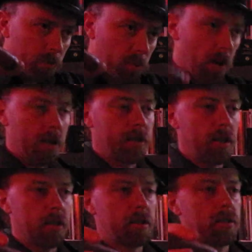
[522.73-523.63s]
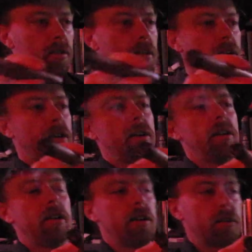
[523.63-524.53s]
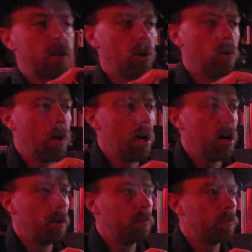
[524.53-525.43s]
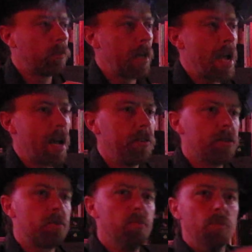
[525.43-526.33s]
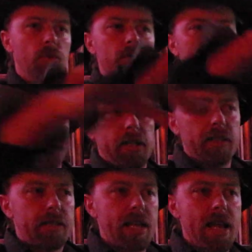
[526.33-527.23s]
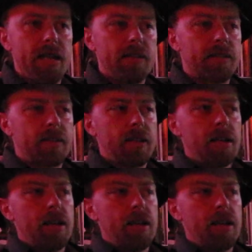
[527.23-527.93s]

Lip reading: process. So they had this muslin tents